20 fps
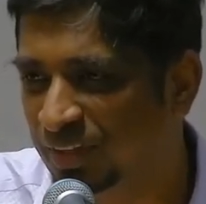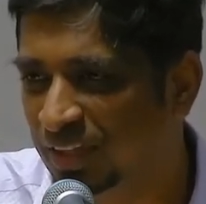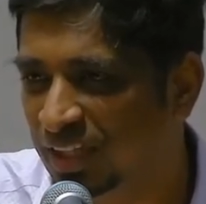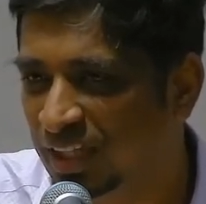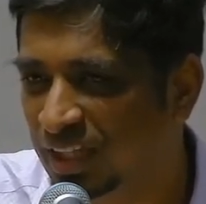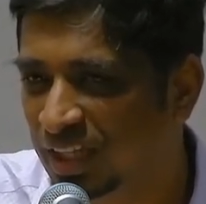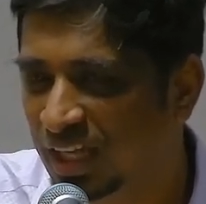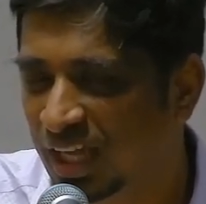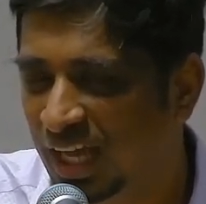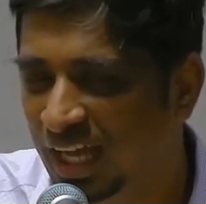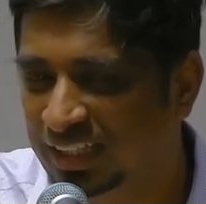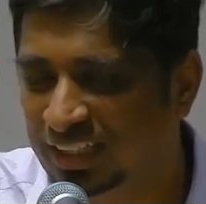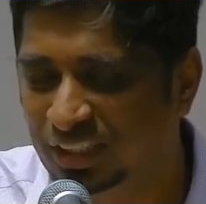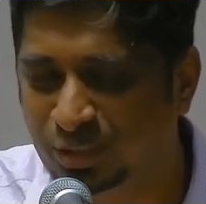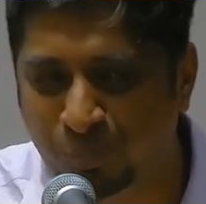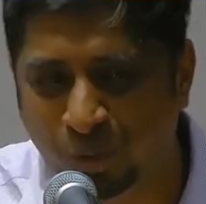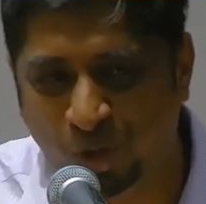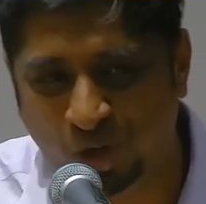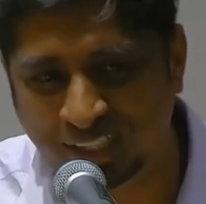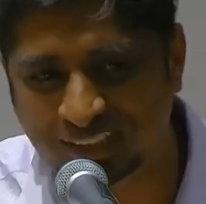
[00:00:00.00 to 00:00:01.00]
And this boy
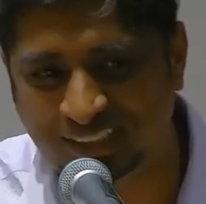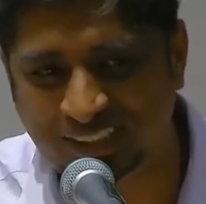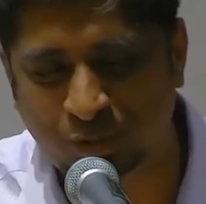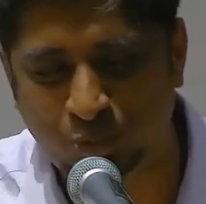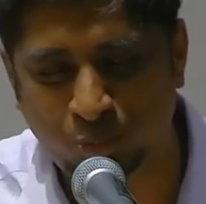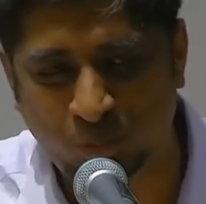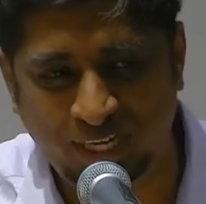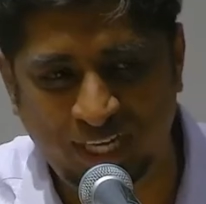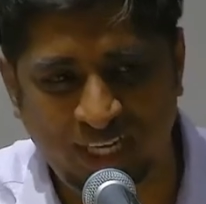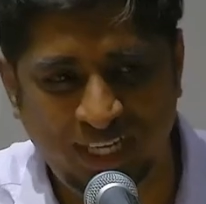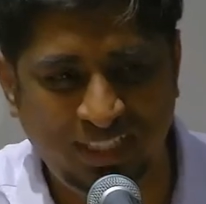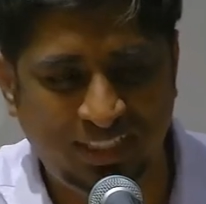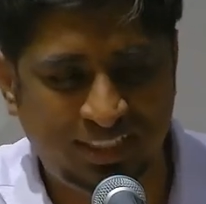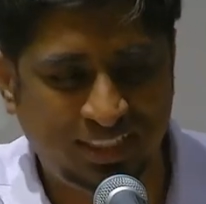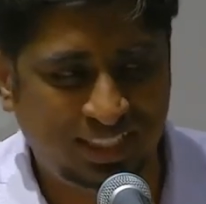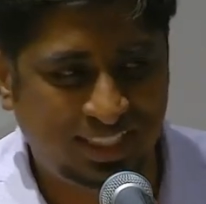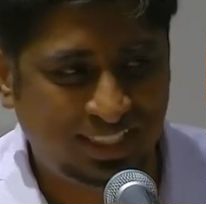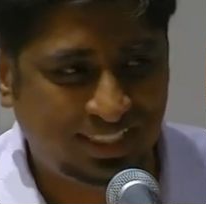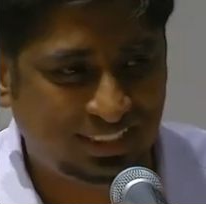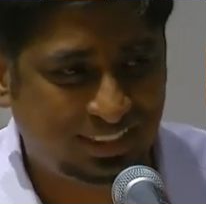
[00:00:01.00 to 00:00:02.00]
just went
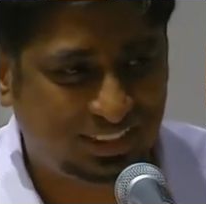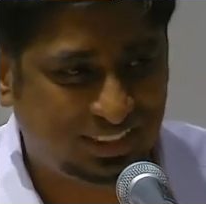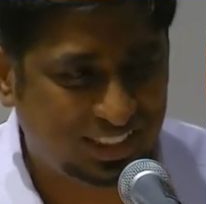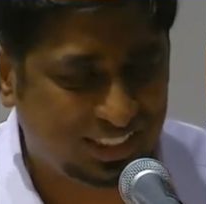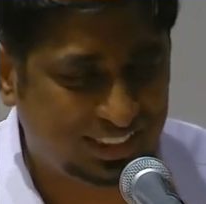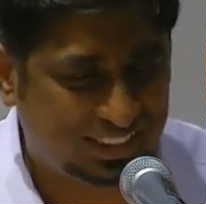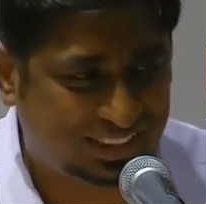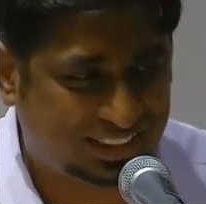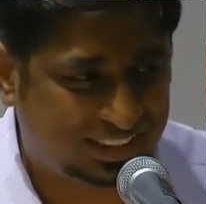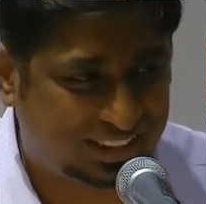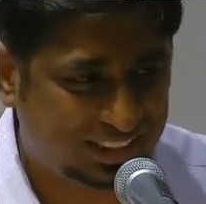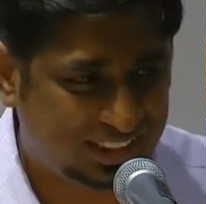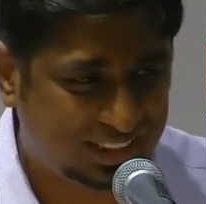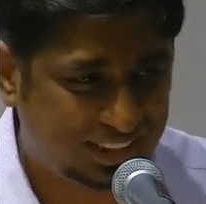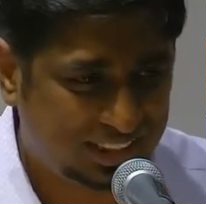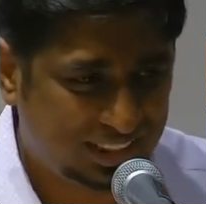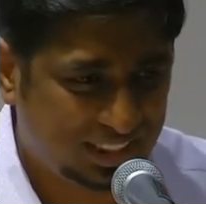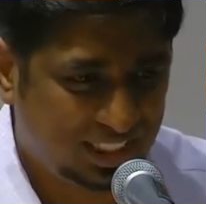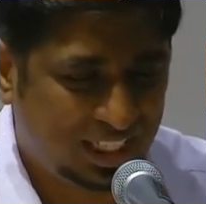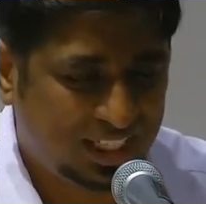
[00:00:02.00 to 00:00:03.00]
and just
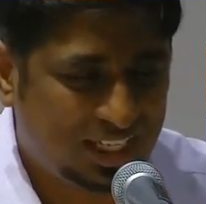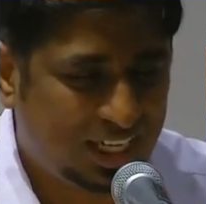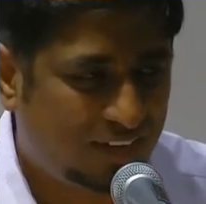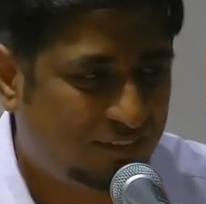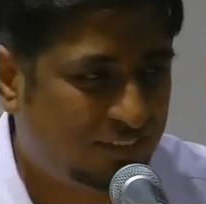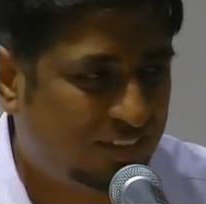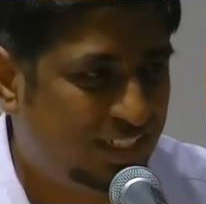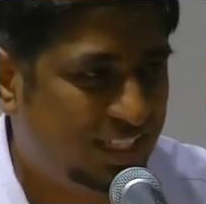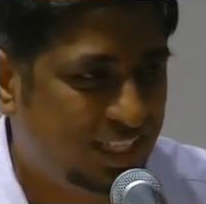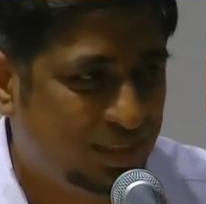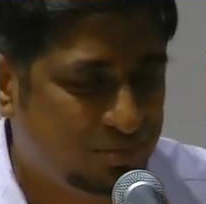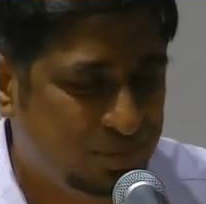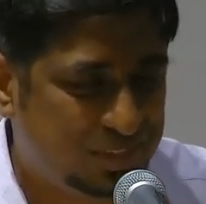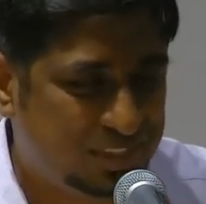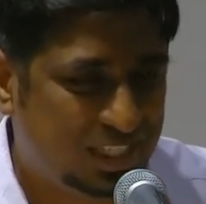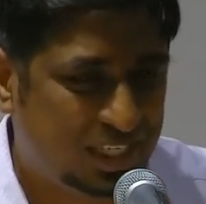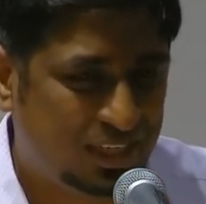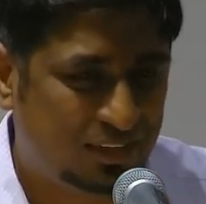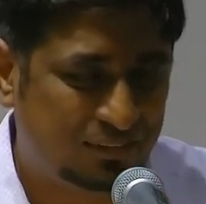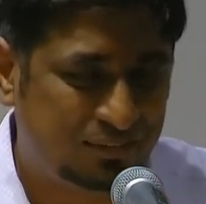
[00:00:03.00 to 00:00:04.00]
covered
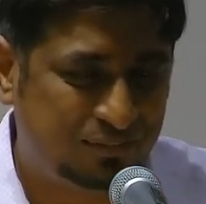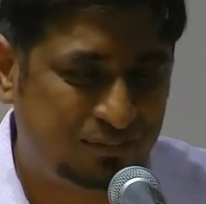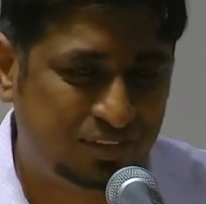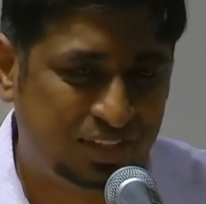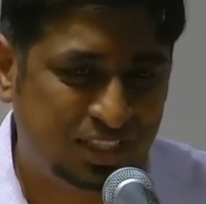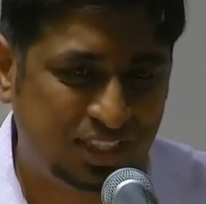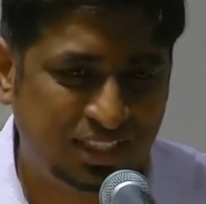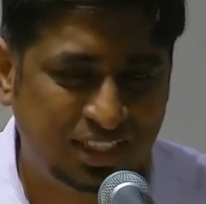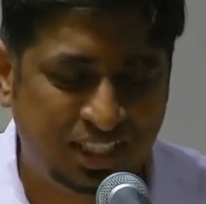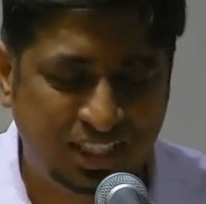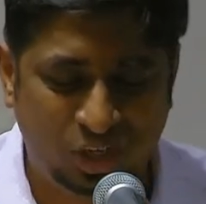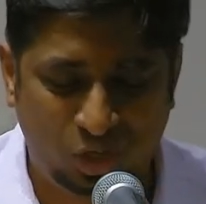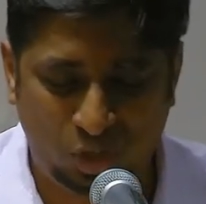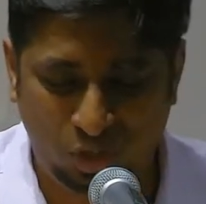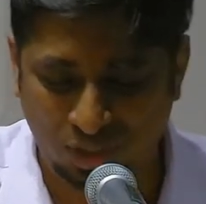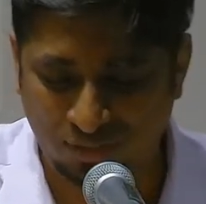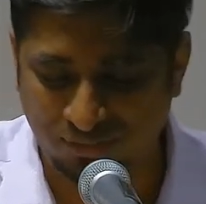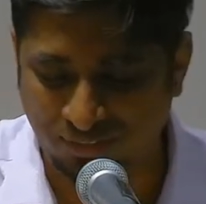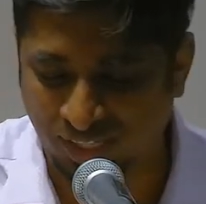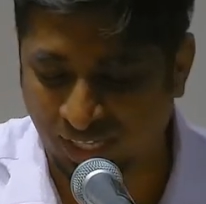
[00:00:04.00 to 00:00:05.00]
himself in that hallway,
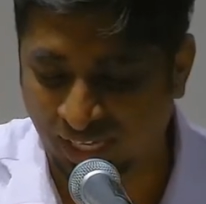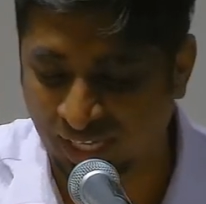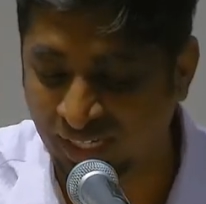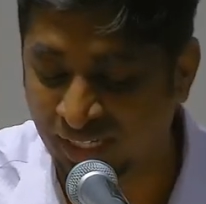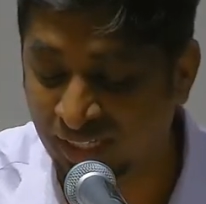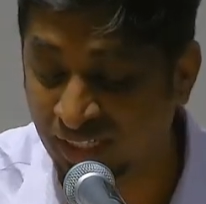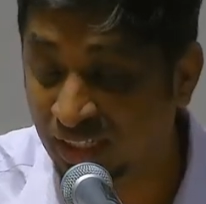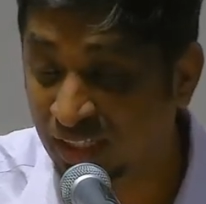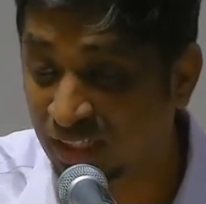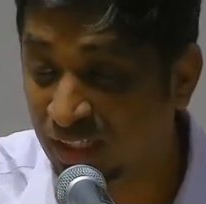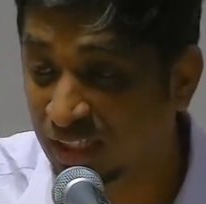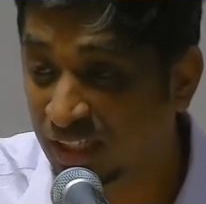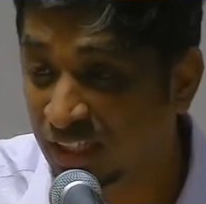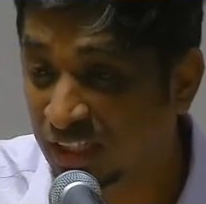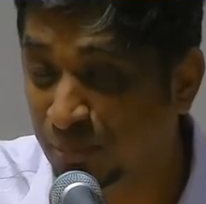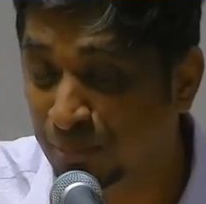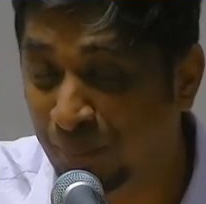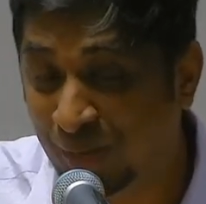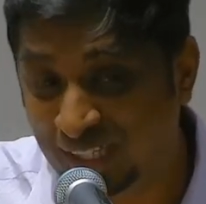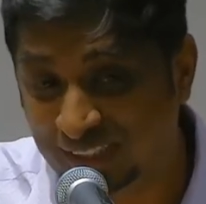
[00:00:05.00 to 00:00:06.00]
and the
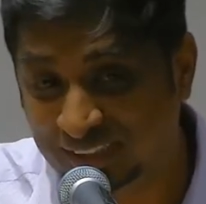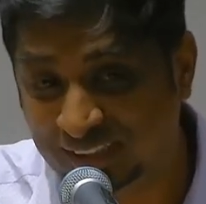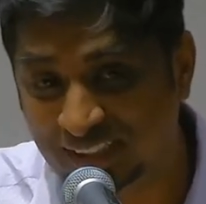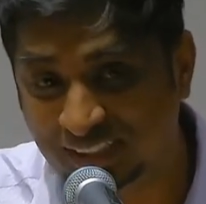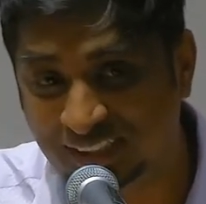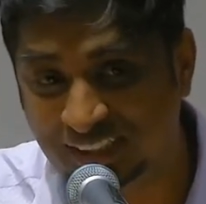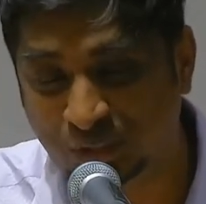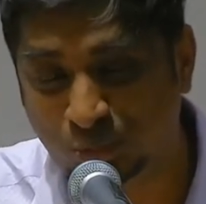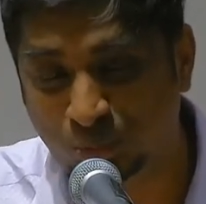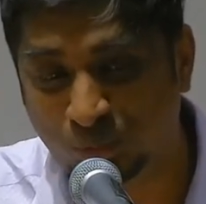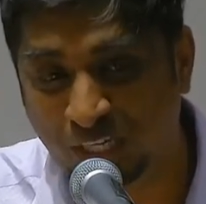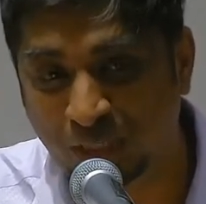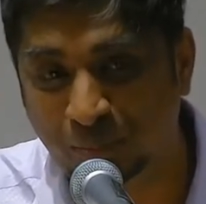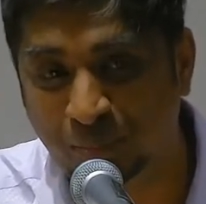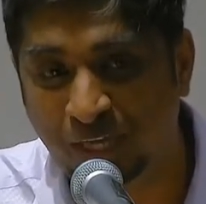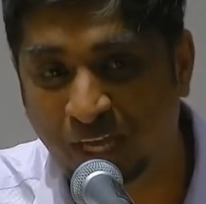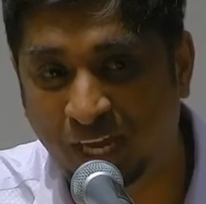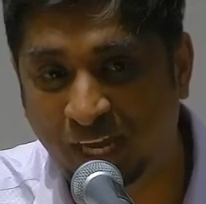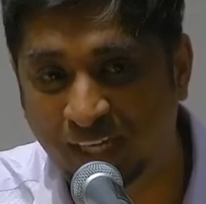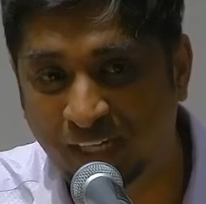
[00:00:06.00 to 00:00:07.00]
pastor just went behind
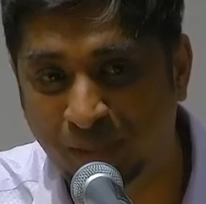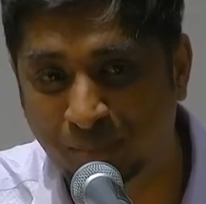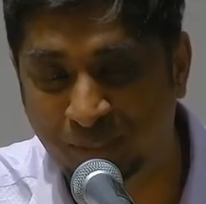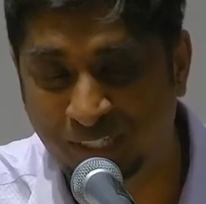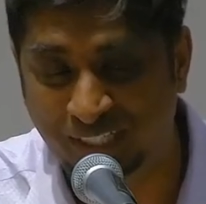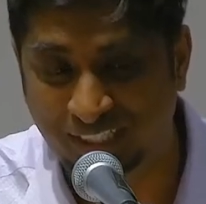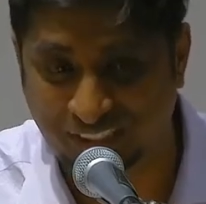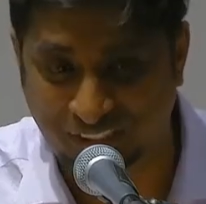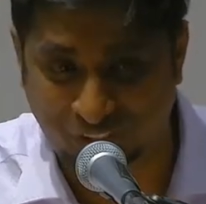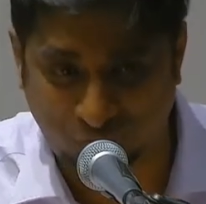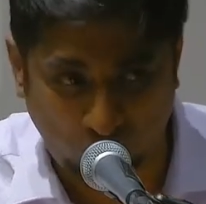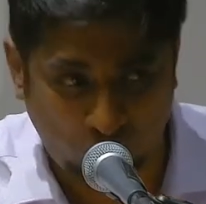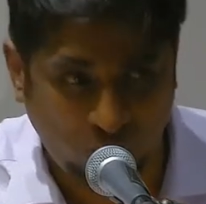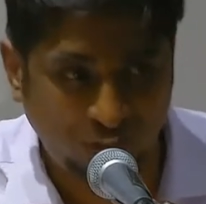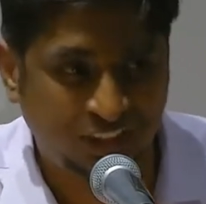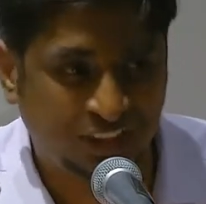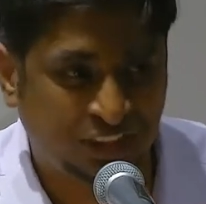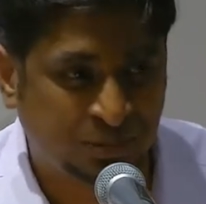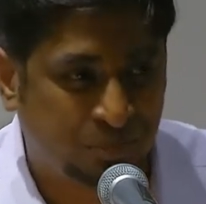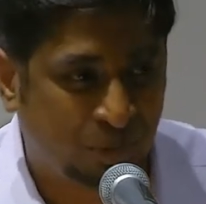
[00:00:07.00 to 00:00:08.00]
him and he saw this
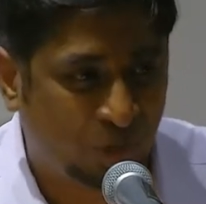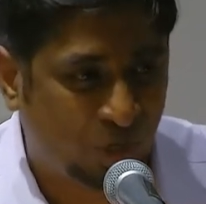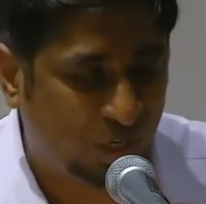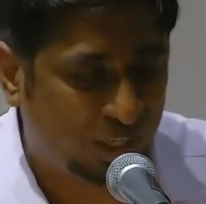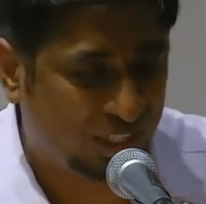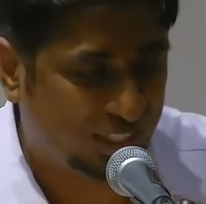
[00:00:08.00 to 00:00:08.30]
boy.